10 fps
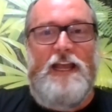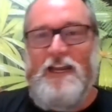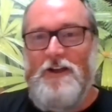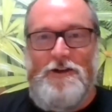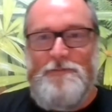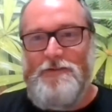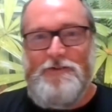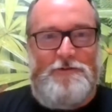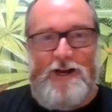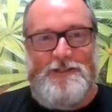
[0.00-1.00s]
He heard a bit of
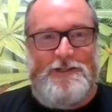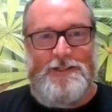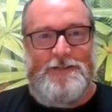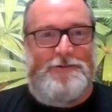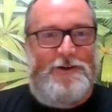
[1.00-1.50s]
a rustle in the